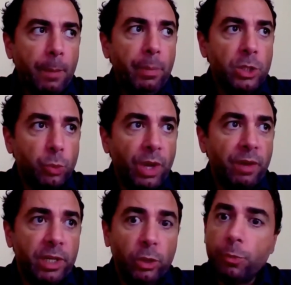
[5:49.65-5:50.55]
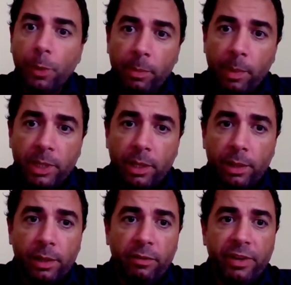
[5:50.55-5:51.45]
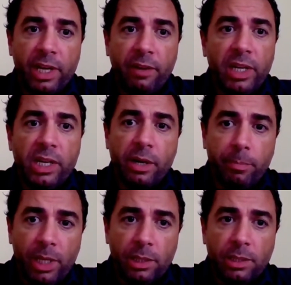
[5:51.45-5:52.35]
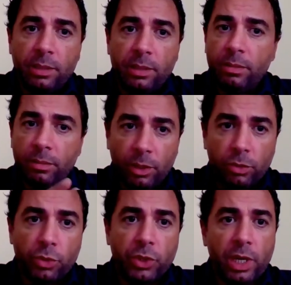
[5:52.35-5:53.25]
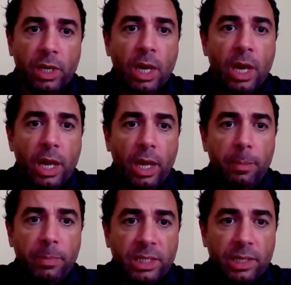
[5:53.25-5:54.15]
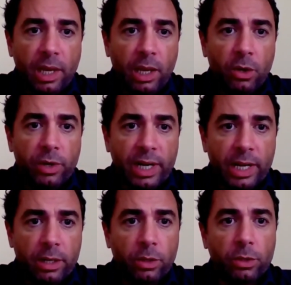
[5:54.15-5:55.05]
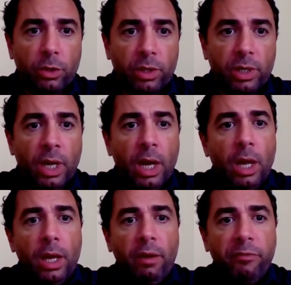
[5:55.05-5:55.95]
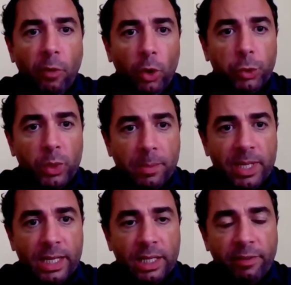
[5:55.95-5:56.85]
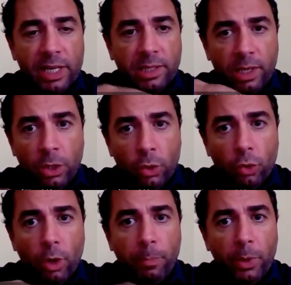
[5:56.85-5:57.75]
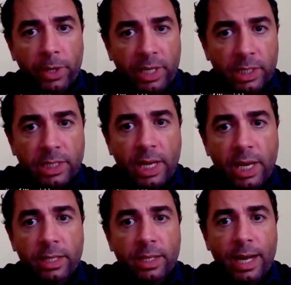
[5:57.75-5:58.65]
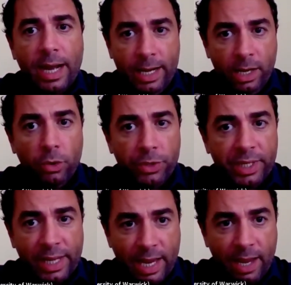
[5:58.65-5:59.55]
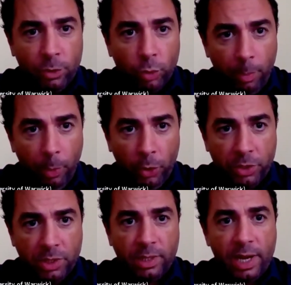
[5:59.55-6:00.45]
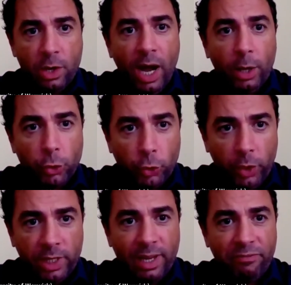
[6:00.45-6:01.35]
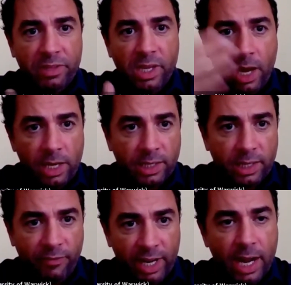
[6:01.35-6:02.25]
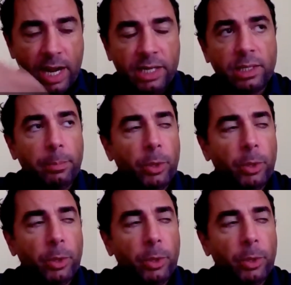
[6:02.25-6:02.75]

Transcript: because we have a huge problem here. If I have a near miss, not to say a mistake or an error or a fault with a medical device in Europe or in the state, I know that I have to report it. I know how to do it. FDA is a very nice